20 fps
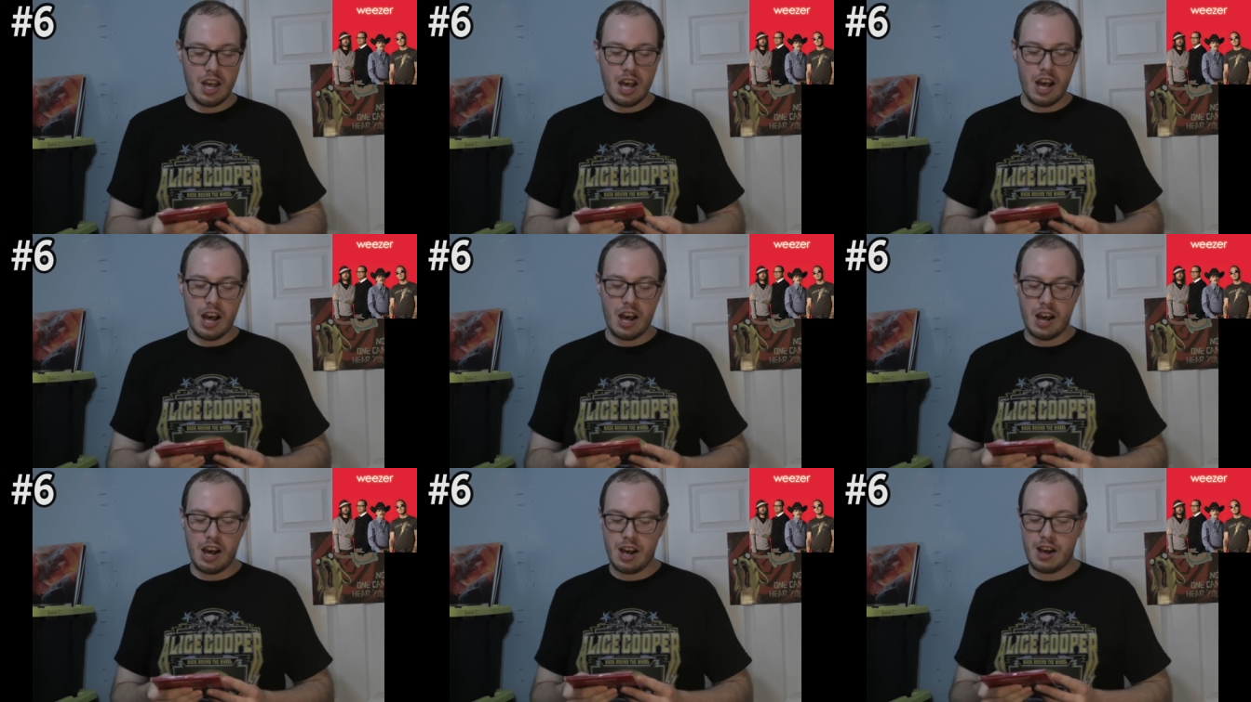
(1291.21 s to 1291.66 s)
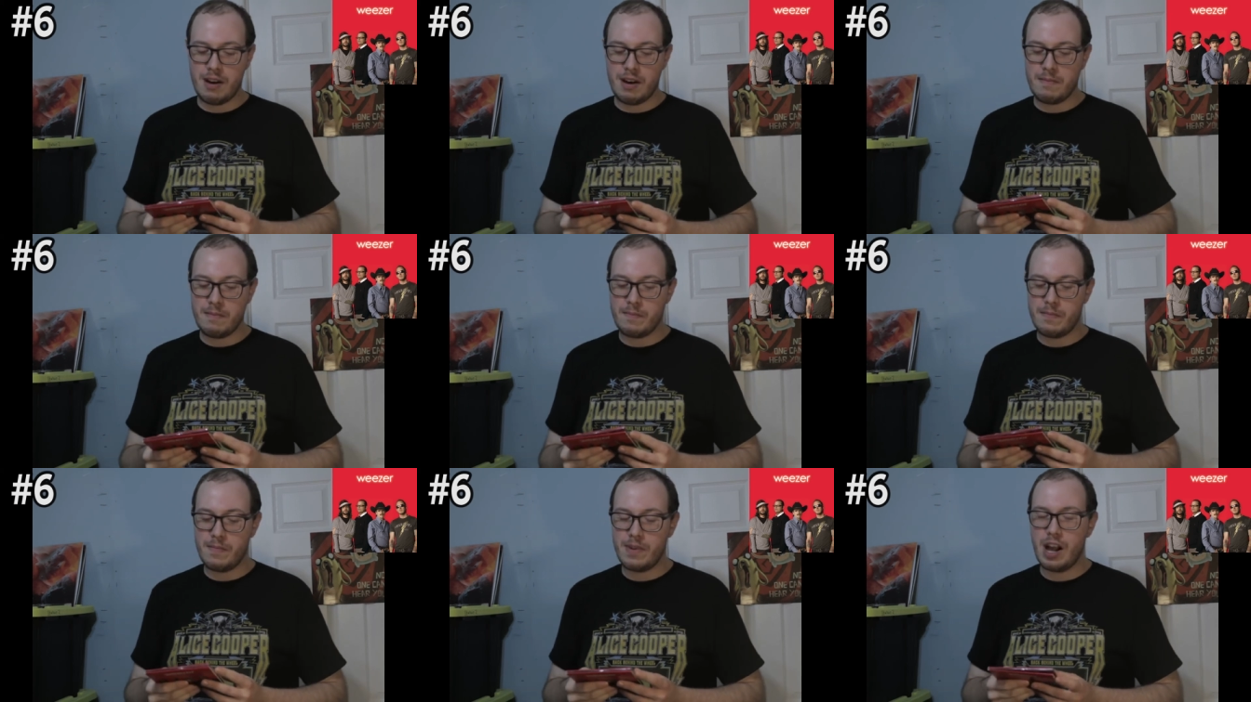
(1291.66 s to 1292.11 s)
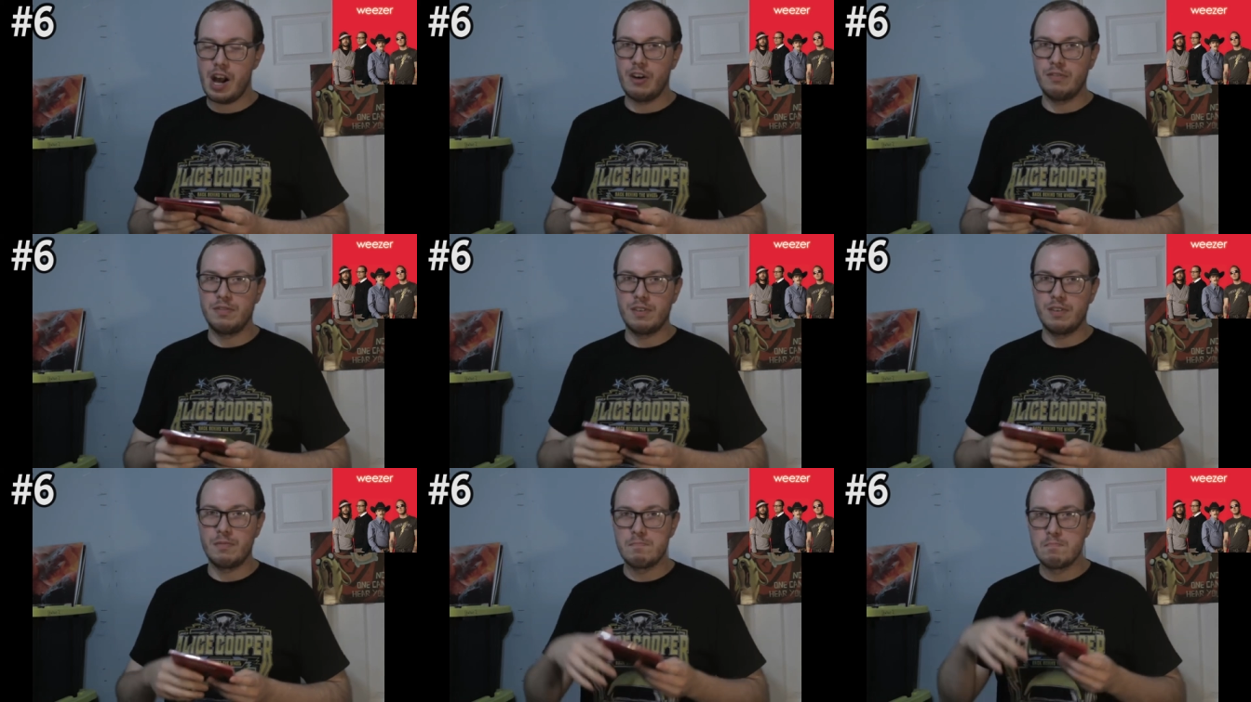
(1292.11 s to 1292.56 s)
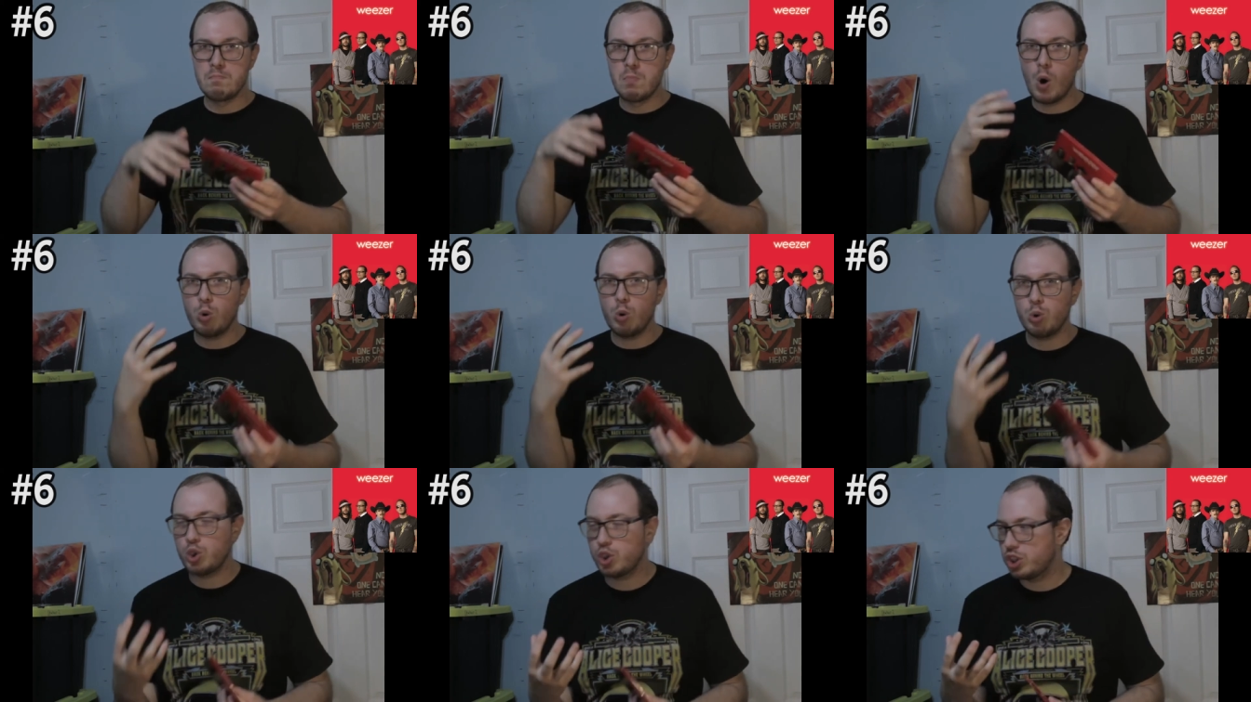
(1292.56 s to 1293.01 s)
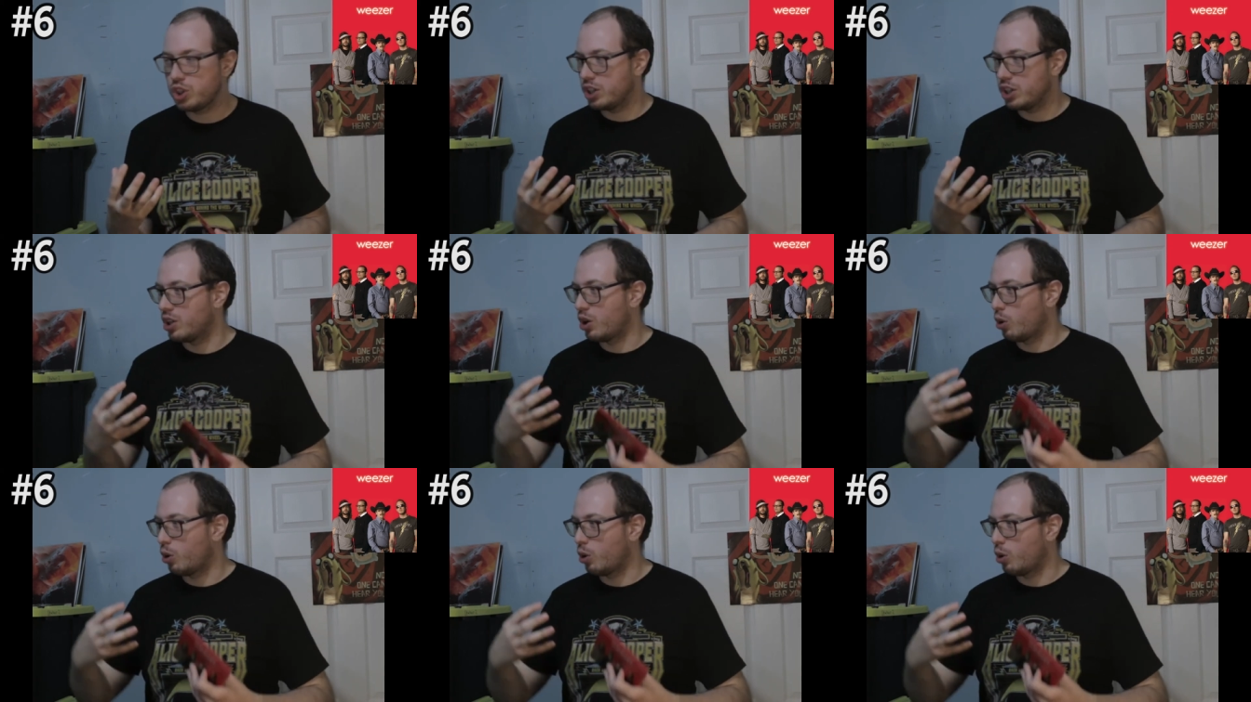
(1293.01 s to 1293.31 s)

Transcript: um, of emotion,